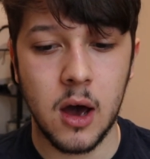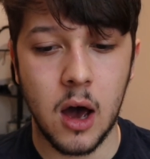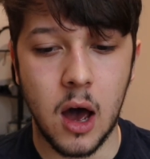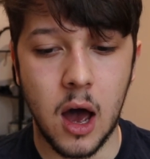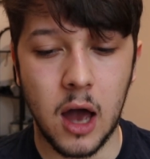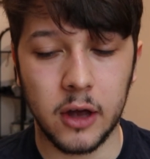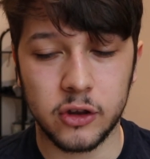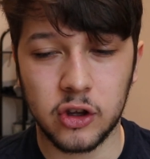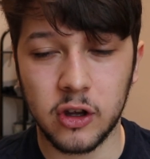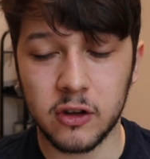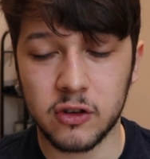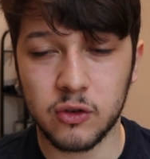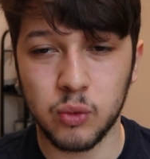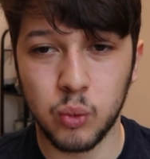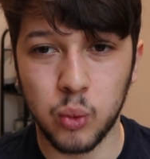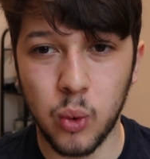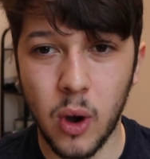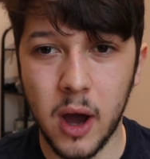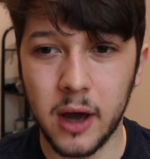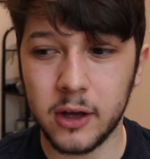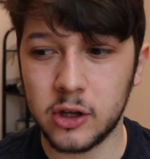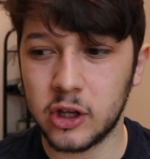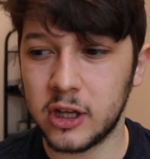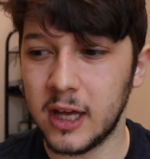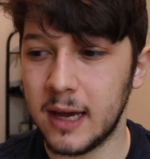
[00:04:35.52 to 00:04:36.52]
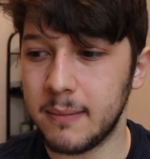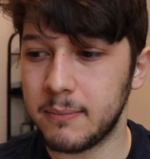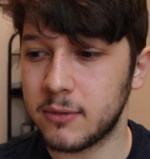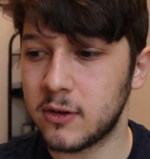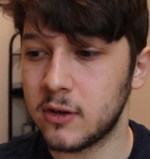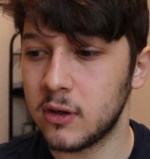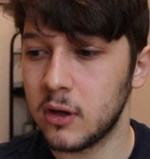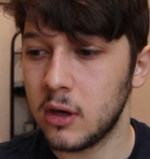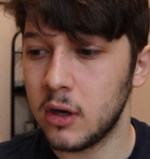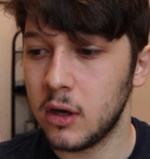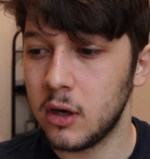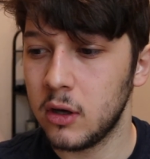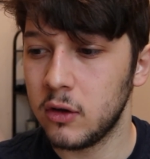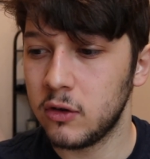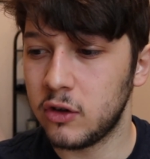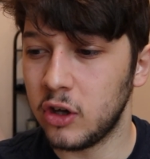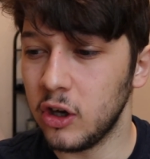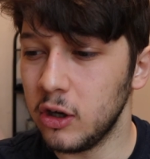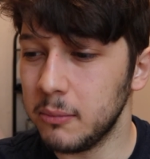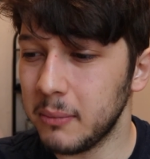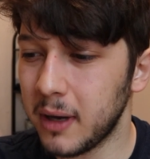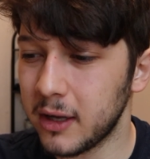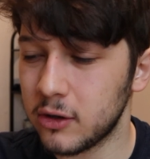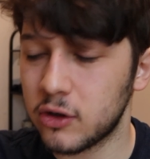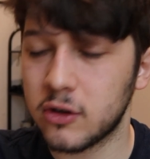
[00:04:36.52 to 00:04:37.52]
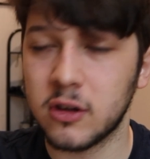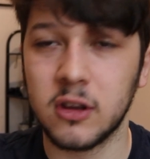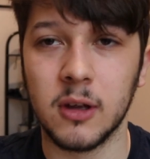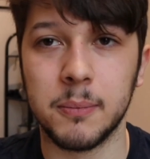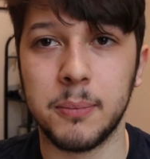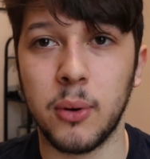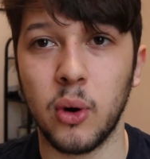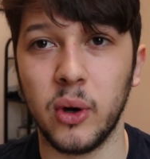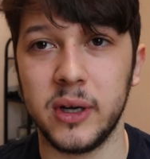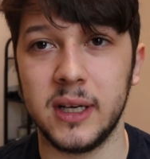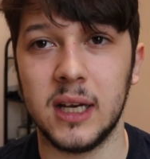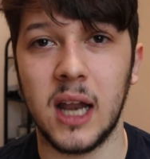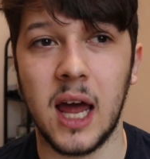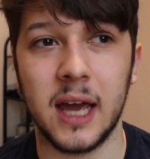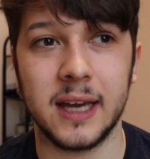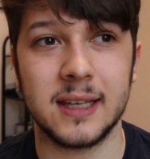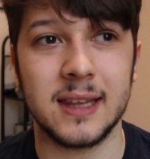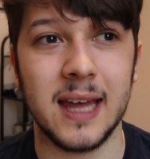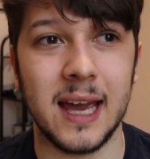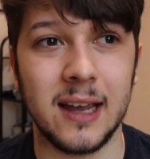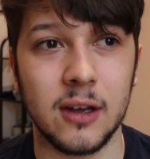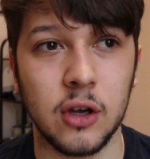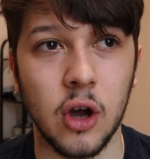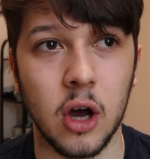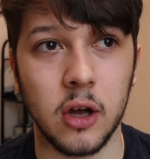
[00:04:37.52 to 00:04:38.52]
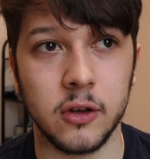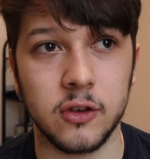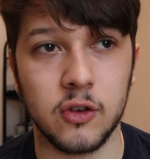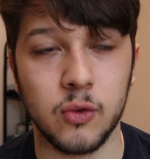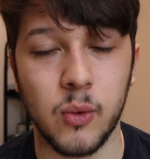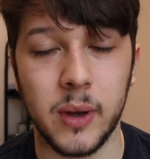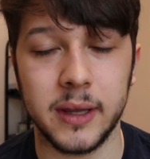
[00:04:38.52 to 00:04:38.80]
are just worshipped too much to the point like they're gods,